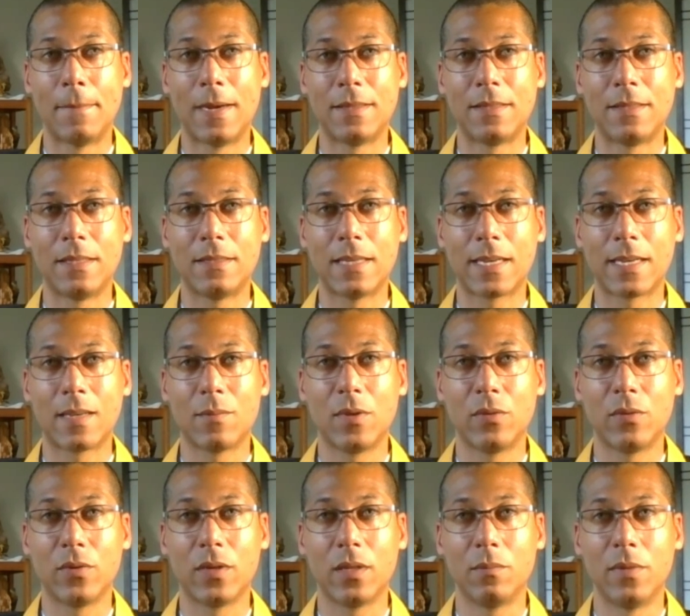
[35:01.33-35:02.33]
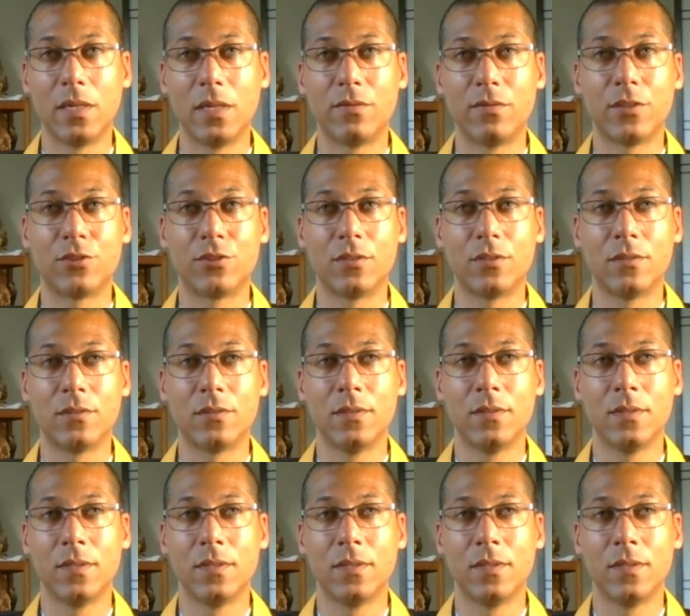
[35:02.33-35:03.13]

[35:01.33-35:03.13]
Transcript: I think that can be really beneficial.